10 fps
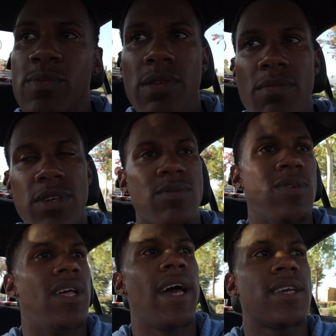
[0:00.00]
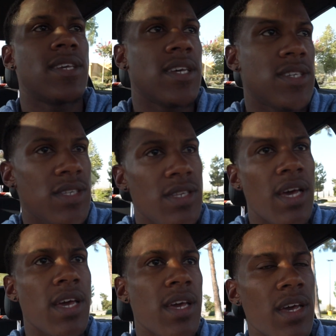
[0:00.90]
pretty much a relaxation
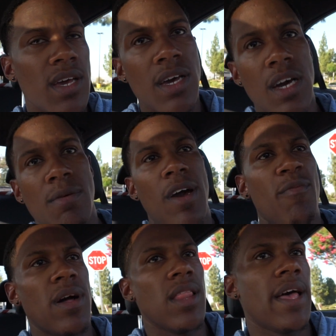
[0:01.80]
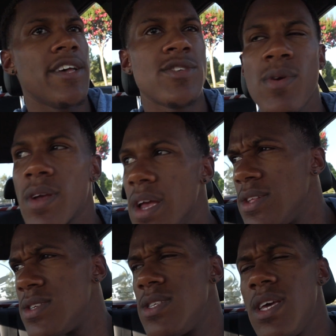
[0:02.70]
day. I had my last
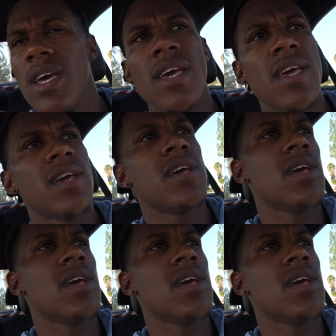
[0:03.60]
workout today.